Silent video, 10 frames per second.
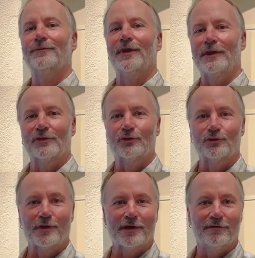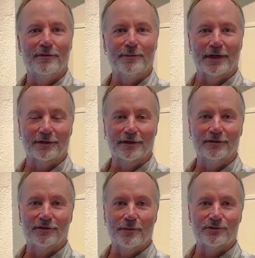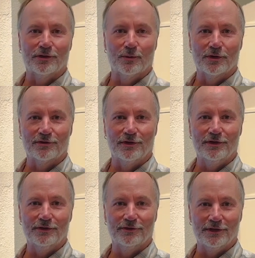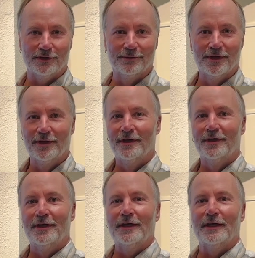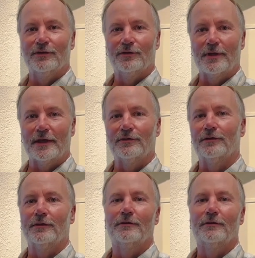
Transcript: the National Shrine of the Immaculate Conception in Washington, D.C. And so that's a